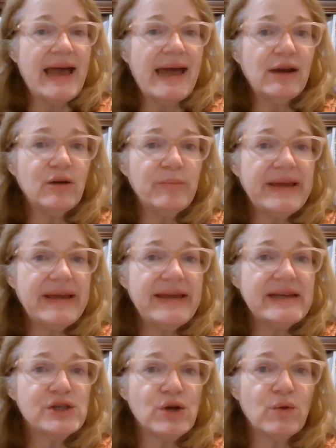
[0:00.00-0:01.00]
pattern
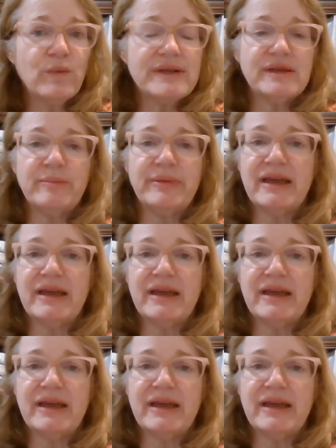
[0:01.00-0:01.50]
piece or was it